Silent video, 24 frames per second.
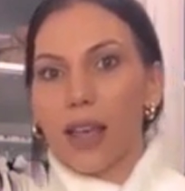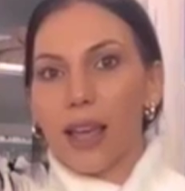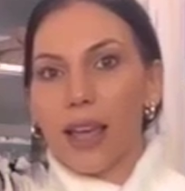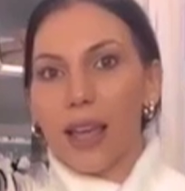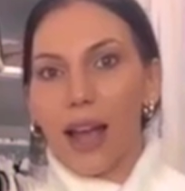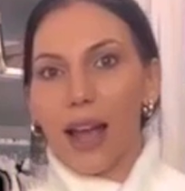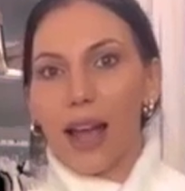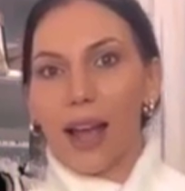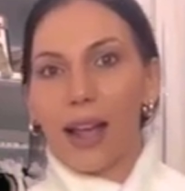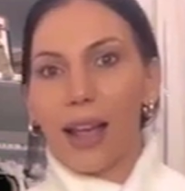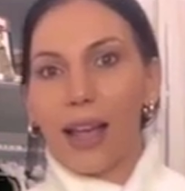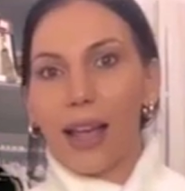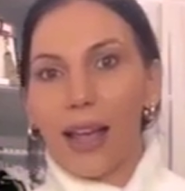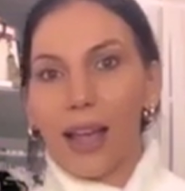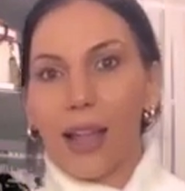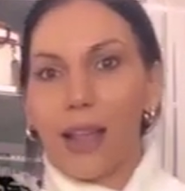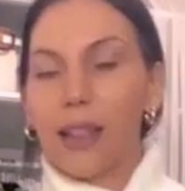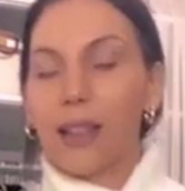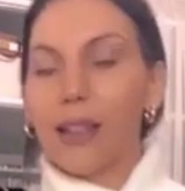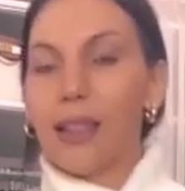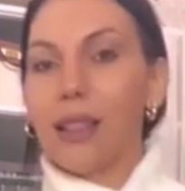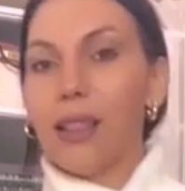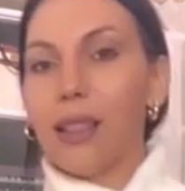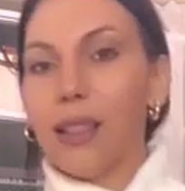Like, I
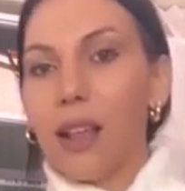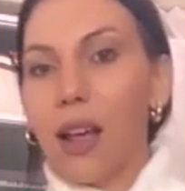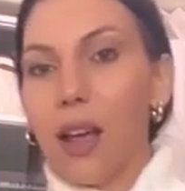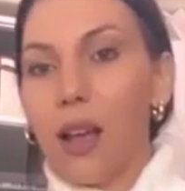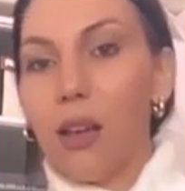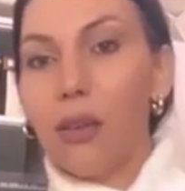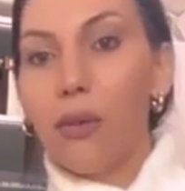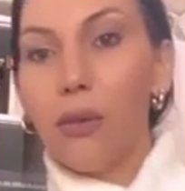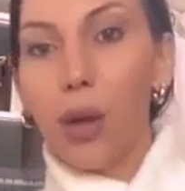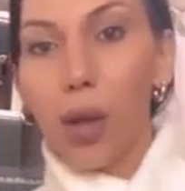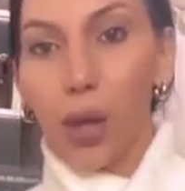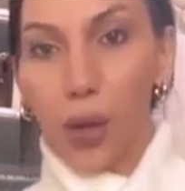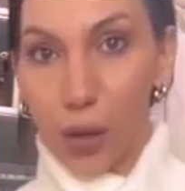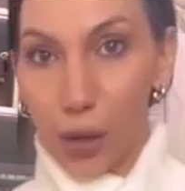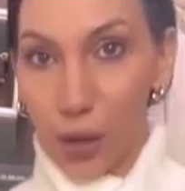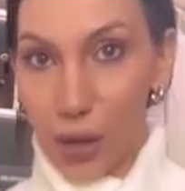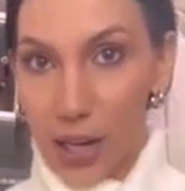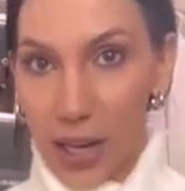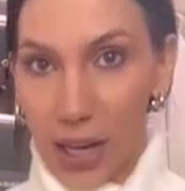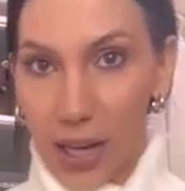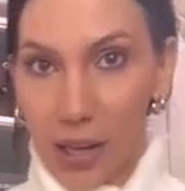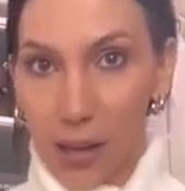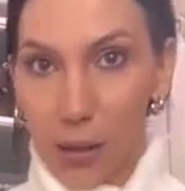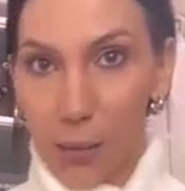love a
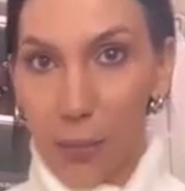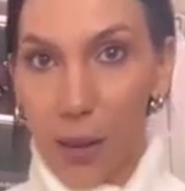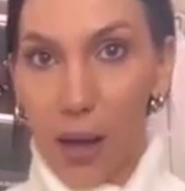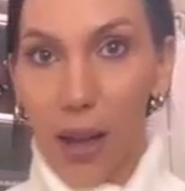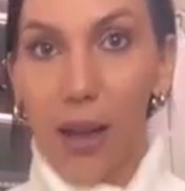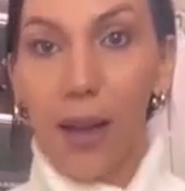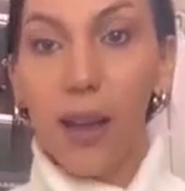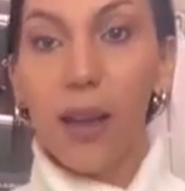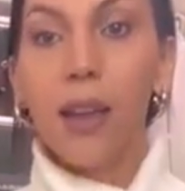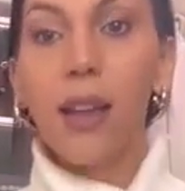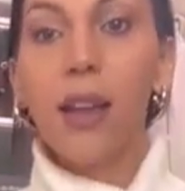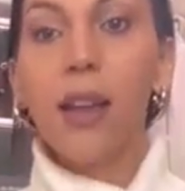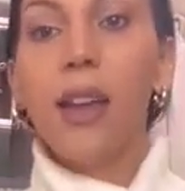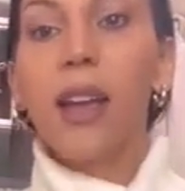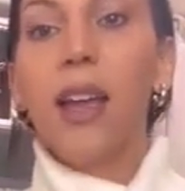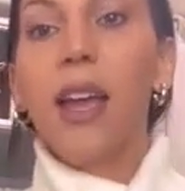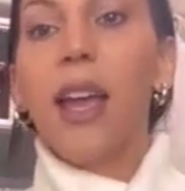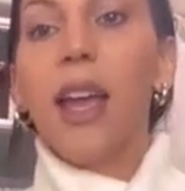good handbag,